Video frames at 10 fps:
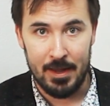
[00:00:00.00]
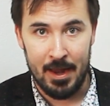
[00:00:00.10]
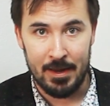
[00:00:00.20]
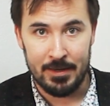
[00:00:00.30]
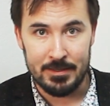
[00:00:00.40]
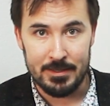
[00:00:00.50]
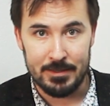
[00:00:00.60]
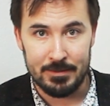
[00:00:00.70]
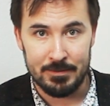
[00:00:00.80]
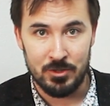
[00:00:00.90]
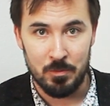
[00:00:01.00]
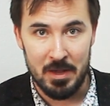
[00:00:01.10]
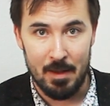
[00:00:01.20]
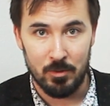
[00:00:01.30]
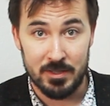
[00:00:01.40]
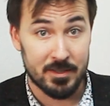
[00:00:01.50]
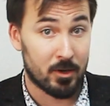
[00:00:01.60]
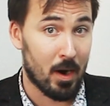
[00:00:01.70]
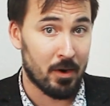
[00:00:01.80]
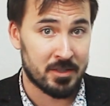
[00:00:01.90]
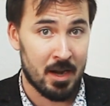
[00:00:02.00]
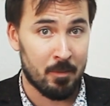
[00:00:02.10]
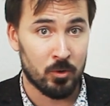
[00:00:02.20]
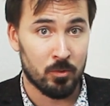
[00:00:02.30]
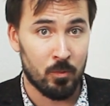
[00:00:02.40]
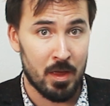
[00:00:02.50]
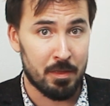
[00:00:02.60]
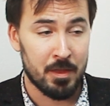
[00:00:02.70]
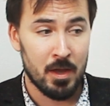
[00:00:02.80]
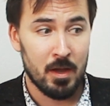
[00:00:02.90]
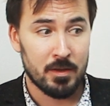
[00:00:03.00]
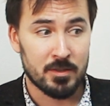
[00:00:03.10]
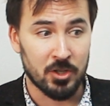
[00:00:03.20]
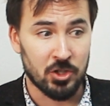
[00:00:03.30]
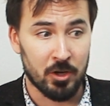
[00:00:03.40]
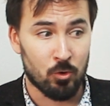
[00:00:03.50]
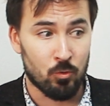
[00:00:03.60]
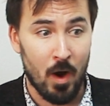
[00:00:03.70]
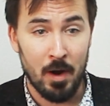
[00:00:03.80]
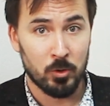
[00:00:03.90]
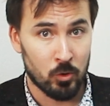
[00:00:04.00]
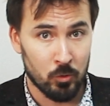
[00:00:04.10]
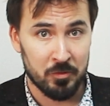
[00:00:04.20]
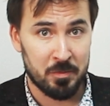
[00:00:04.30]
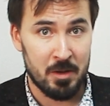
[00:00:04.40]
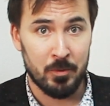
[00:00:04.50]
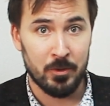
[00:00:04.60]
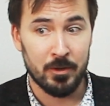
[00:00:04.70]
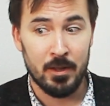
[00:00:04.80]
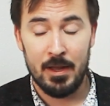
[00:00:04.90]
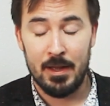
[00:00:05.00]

And to be able to sit around a table with such an incredible group of people,